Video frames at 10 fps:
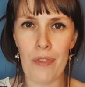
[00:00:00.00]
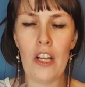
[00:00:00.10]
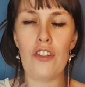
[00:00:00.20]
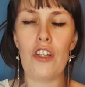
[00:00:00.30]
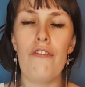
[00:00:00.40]

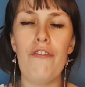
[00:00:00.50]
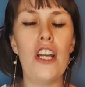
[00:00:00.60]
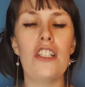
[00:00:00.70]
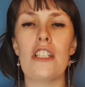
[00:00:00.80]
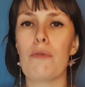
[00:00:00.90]
So the
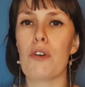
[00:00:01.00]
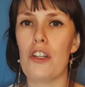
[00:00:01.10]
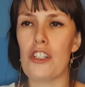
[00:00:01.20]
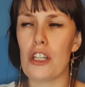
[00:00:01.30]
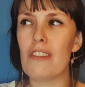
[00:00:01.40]
first thing we're
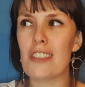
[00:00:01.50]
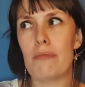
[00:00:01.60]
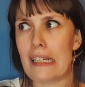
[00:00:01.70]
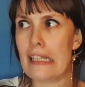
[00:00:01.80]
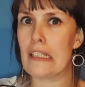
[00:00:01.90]
going to do is
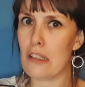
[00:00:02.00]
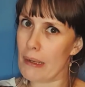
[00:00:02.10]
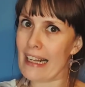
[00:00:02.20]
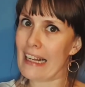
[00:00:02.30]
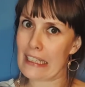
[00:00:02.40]
something a little
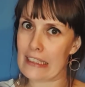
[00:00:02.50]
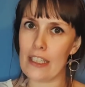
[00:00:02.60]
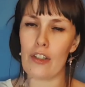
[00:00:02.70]
bit easy.